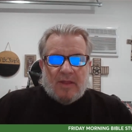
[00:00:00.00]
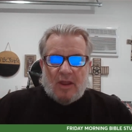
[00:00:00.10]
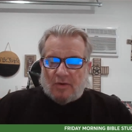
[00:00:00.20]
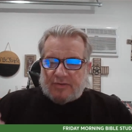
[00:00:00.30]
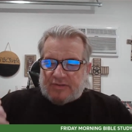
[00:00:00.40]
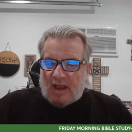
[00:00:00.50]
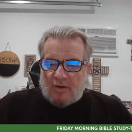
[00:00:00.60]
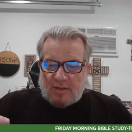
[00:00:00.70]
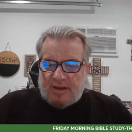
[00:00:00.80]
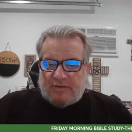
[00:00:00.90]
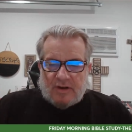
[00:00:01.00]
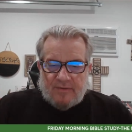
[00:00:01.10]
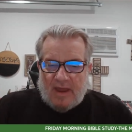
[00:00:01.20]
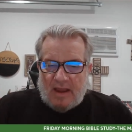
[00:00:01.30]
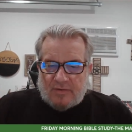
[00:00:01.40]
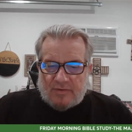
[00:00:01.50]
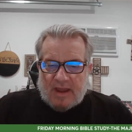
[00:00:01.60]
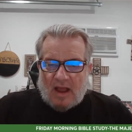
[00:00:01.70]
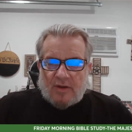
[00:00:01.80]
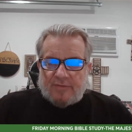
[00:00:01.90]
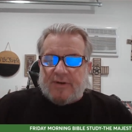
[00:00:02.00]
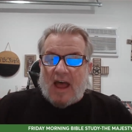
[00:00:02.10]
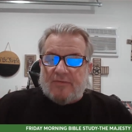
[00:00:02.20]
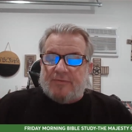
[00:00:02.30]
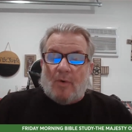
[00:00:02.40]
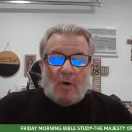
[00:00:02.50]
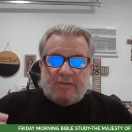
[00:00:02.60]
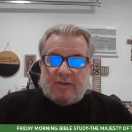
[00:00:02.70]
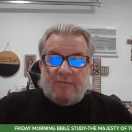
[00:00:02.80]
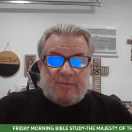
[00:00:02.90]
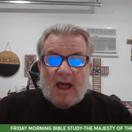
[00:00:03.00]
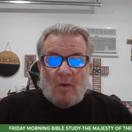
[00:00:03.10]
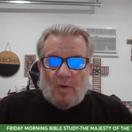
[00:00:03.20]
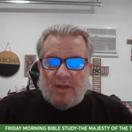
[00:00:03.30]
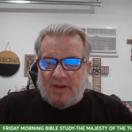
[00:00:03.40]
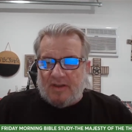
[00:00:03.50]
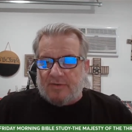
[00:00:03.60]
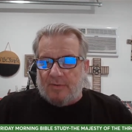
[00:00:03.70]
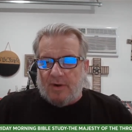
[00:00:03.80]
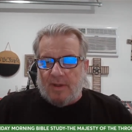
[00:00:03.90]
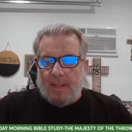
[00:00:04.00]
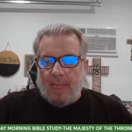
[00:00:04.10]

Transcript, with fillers: that you'll send your legion of angels down to fight for us and fight with us, Lord.